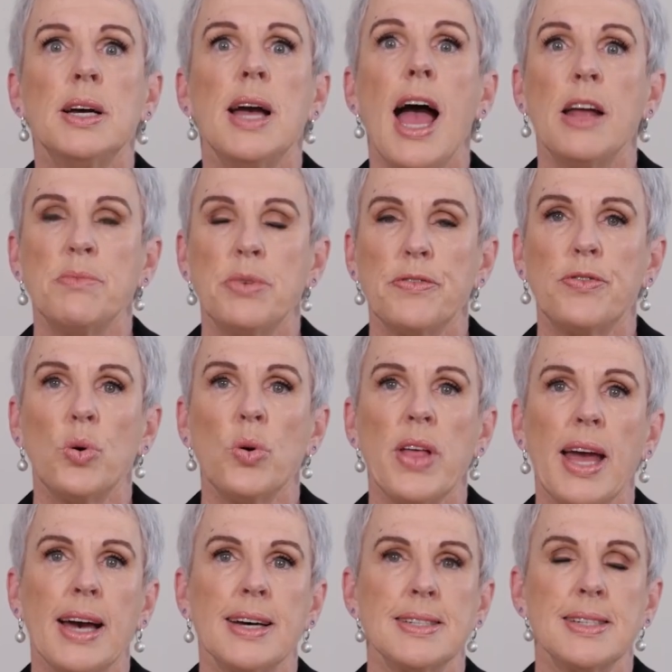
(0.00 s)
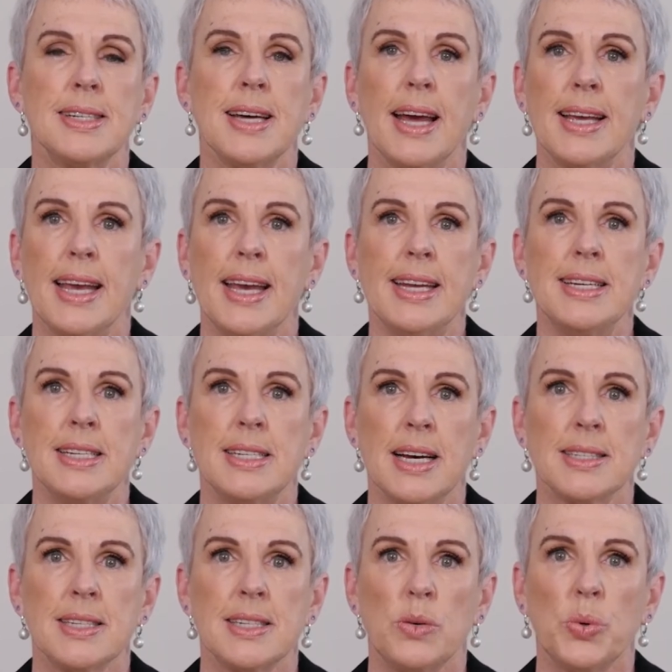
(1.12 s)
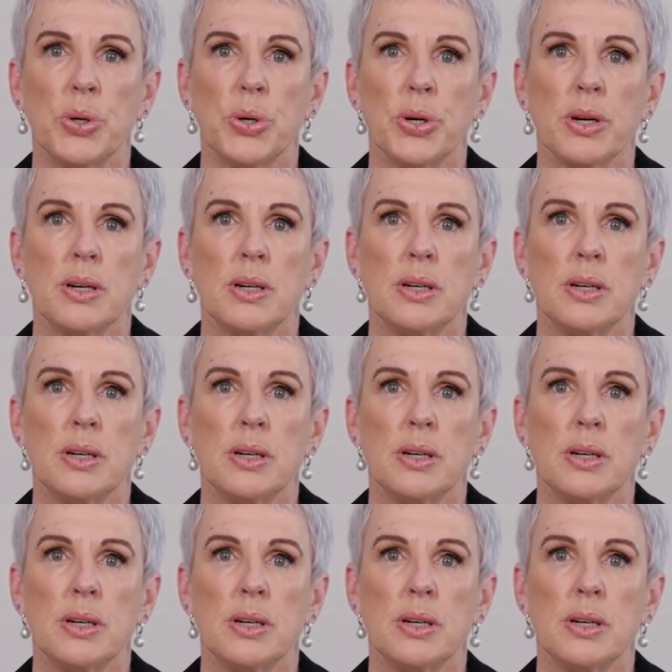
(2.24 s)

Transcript: and before they undertake any dusty work.